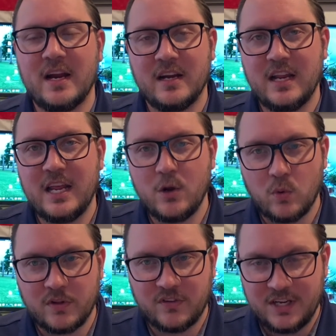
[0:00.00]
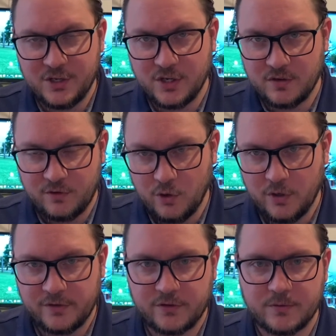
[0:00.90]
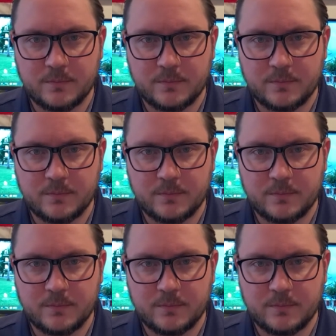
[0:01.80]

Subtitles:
an equalization of goods.